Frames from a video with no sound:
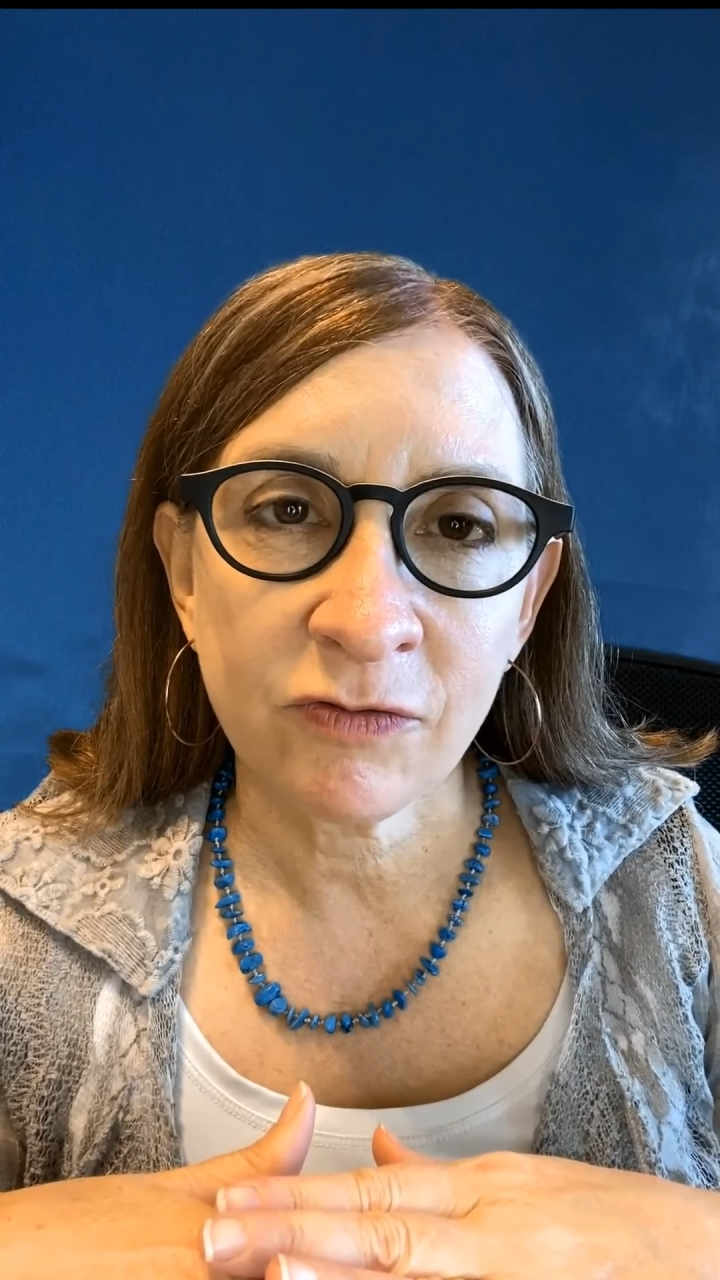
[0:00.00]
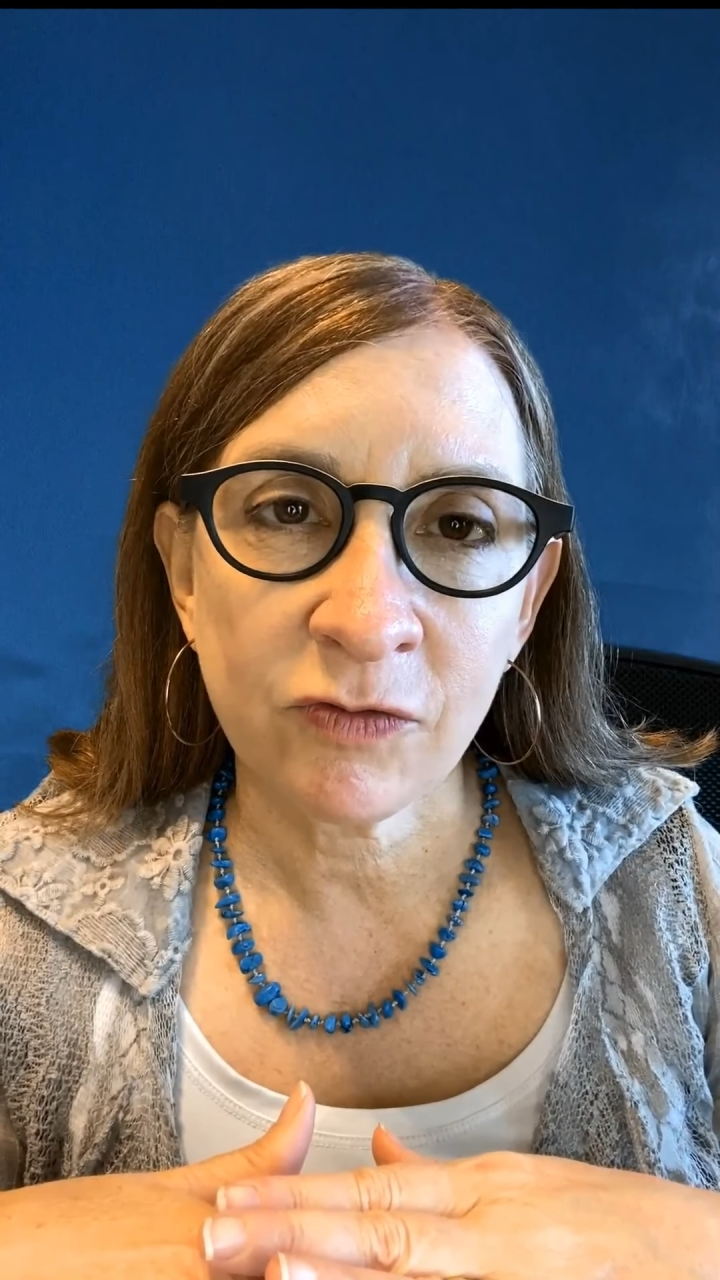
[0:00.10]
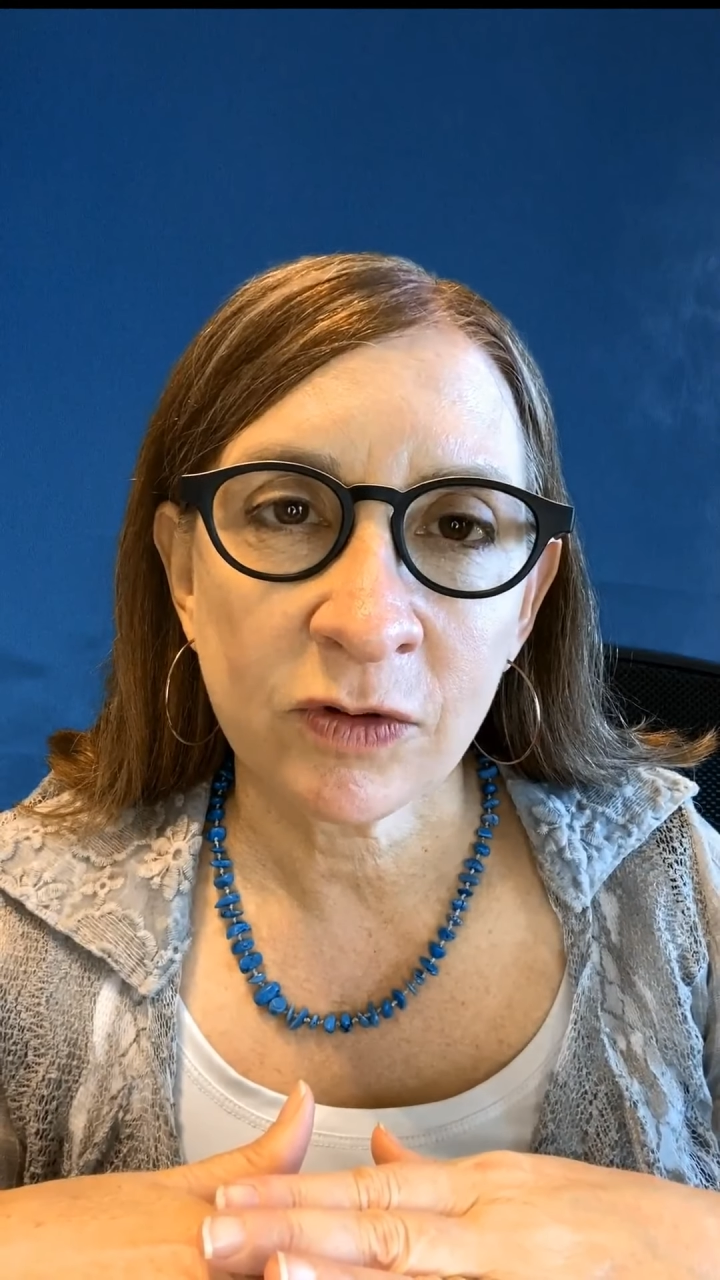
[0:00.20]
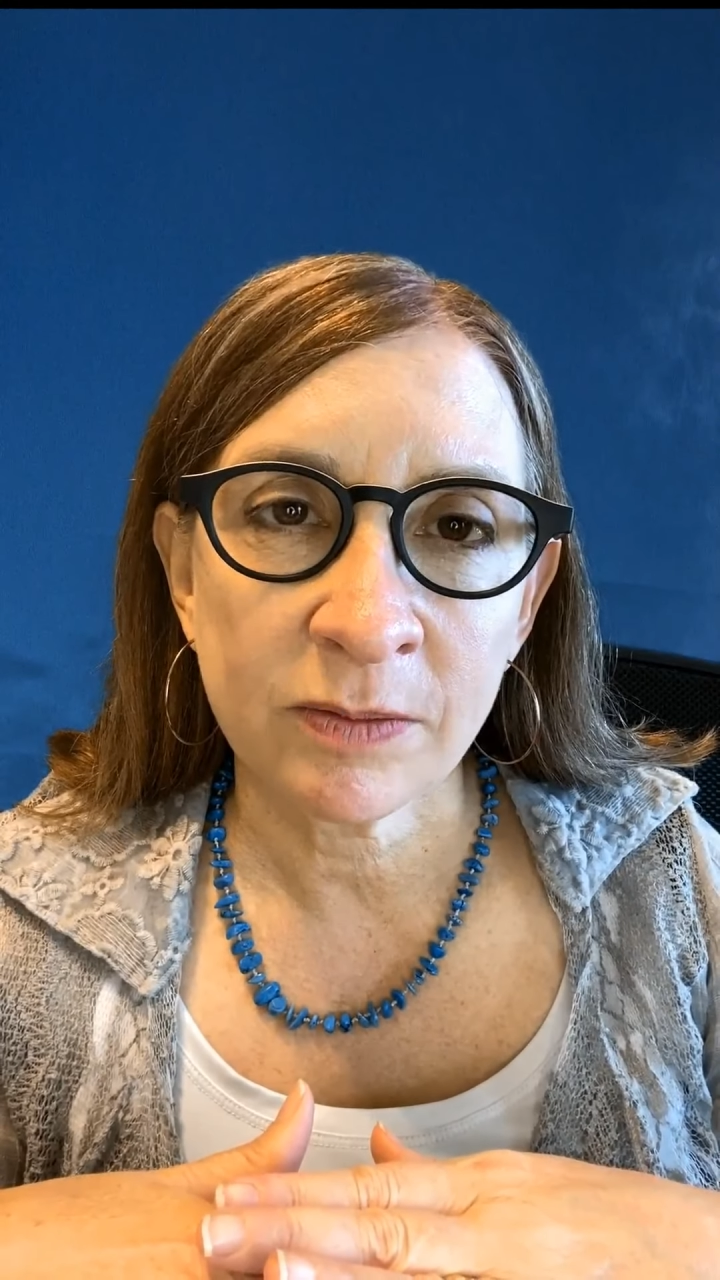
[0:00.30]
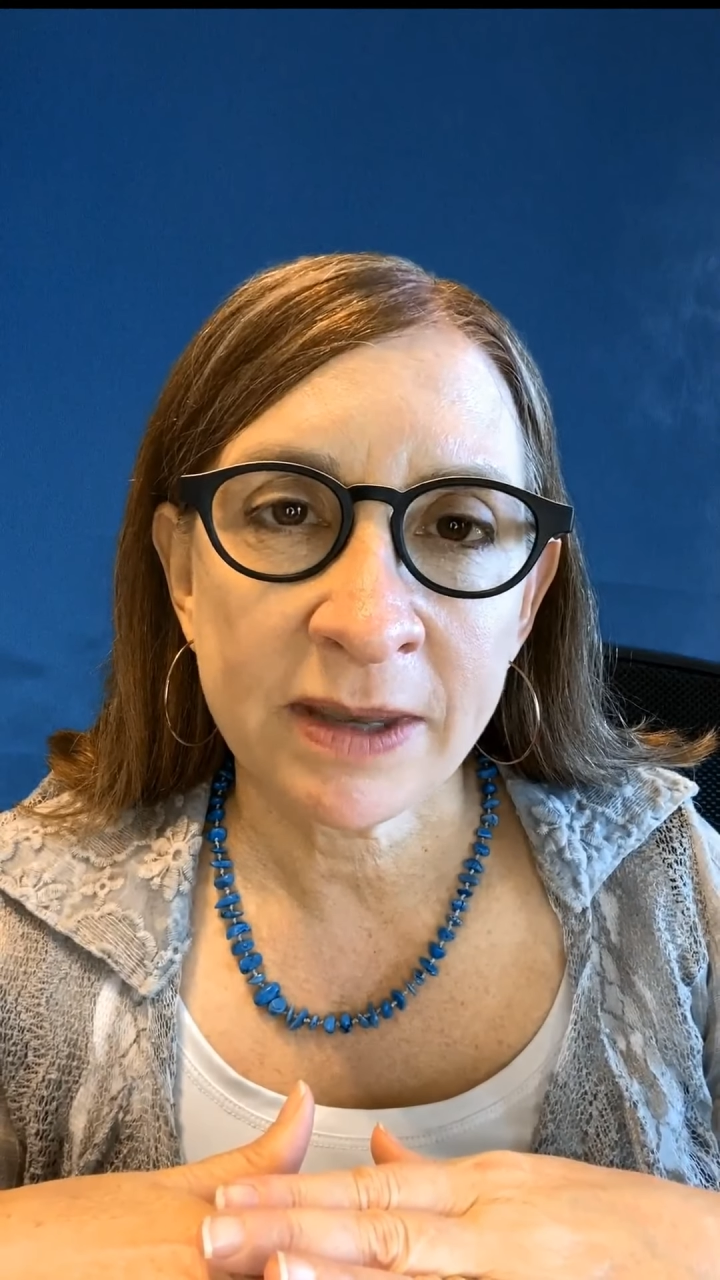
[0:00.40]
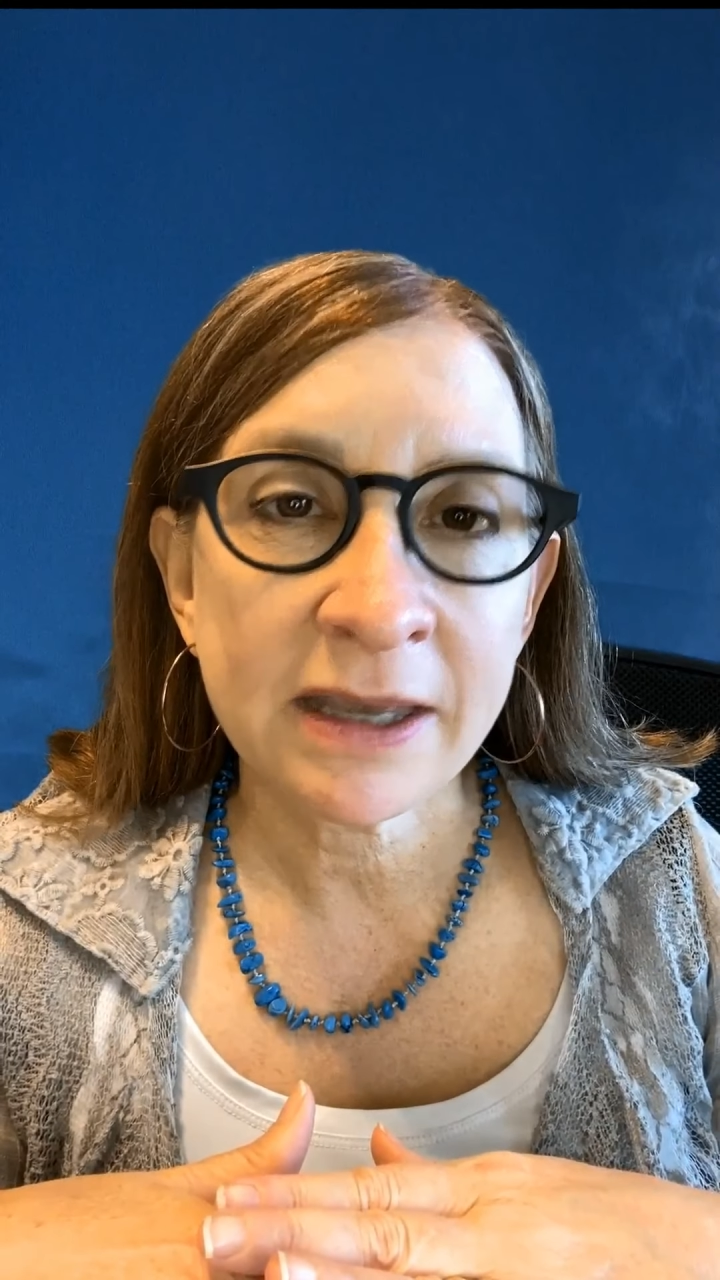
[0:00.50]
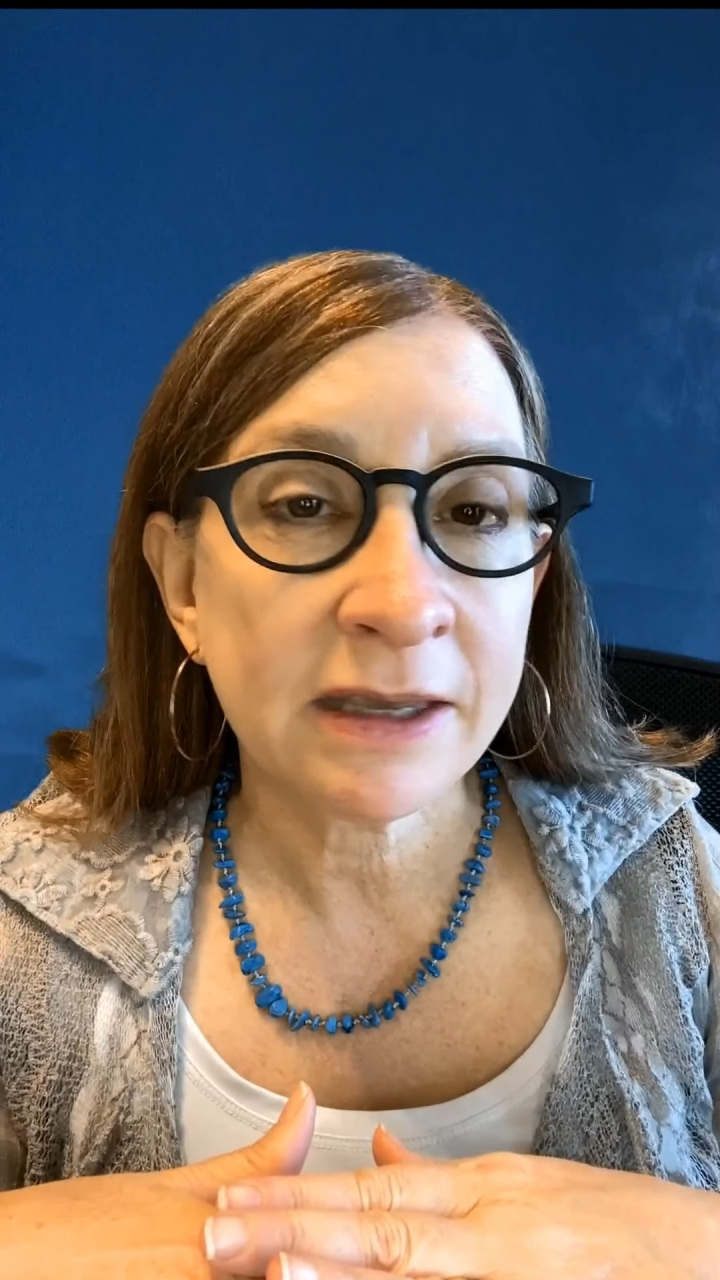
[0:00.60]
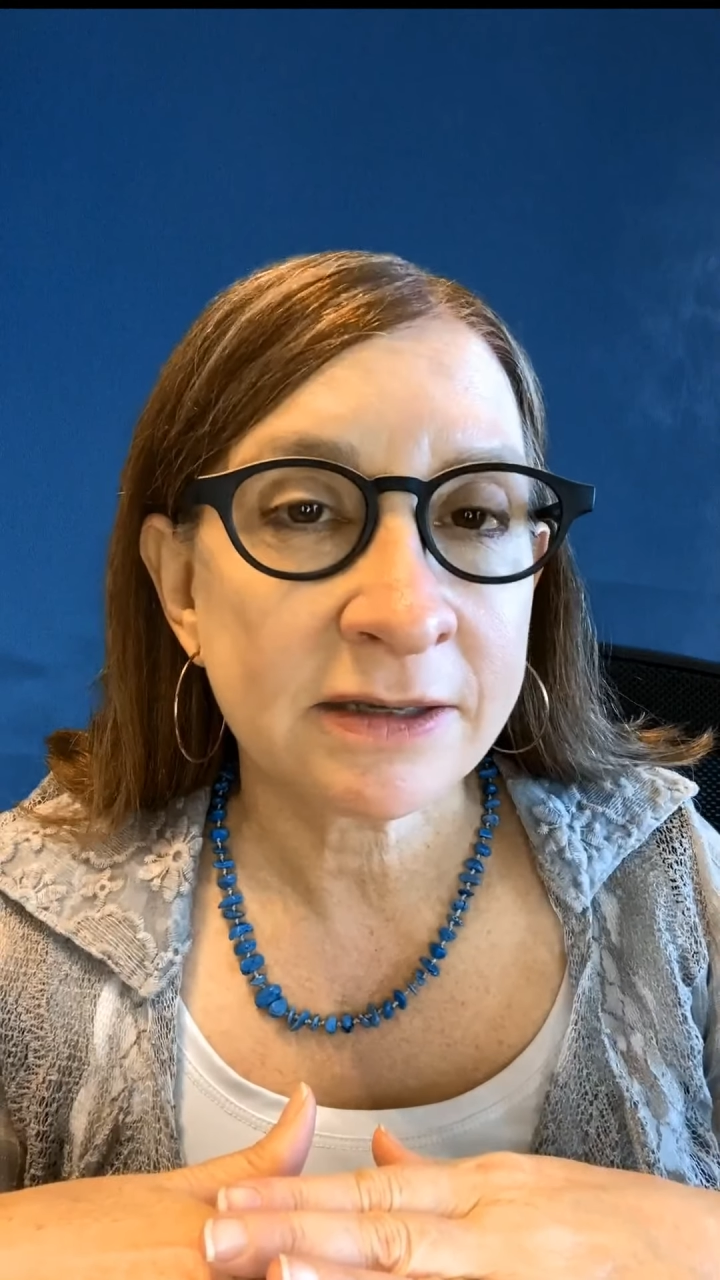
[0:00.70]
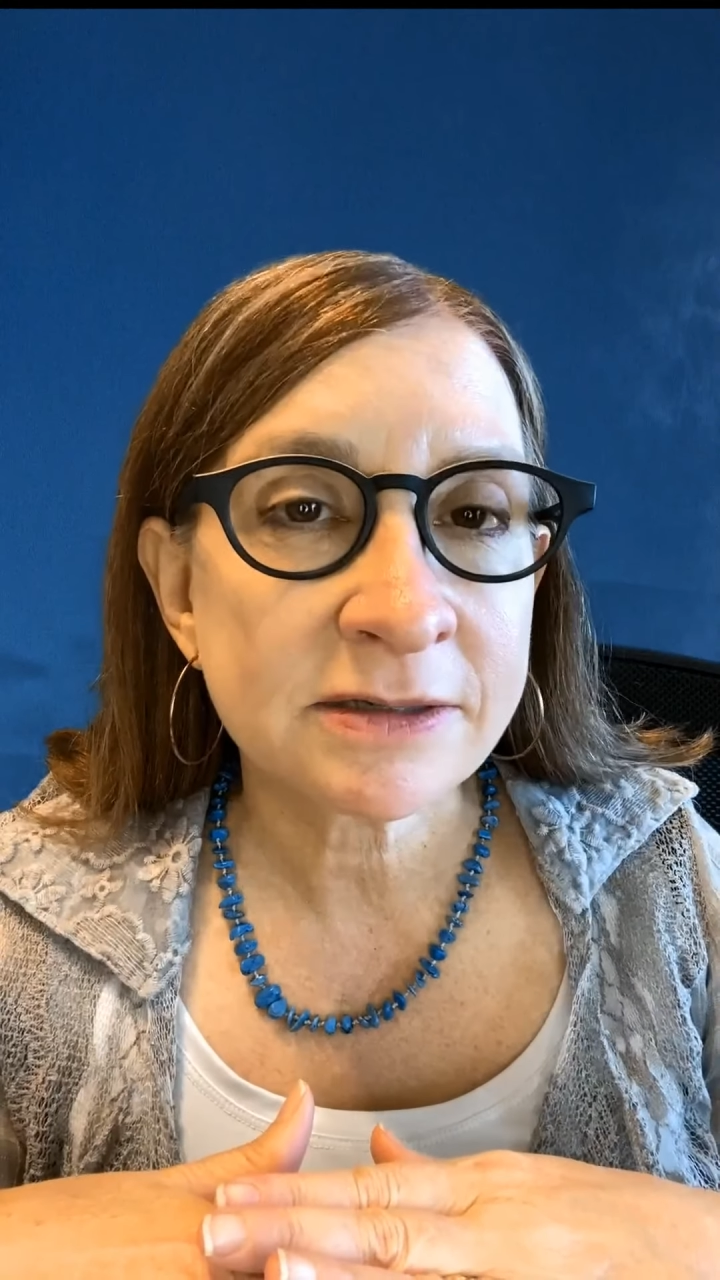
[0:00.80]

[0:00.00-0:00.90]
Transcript: for making